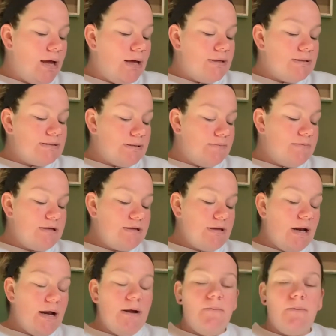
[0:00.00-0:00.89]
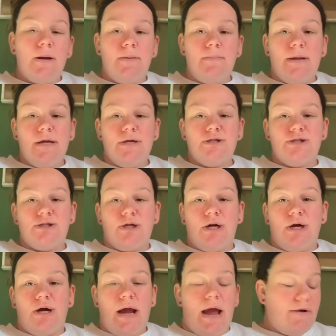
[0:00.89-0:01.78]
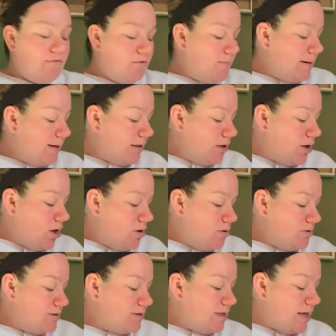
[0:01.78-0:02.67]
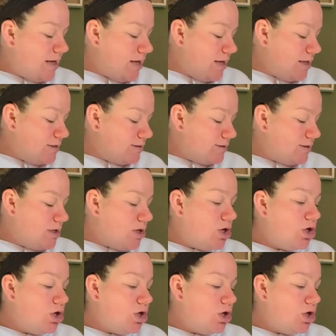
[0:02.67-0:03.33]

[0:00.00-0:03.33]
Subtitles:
Something that I want to make sure everybody knows is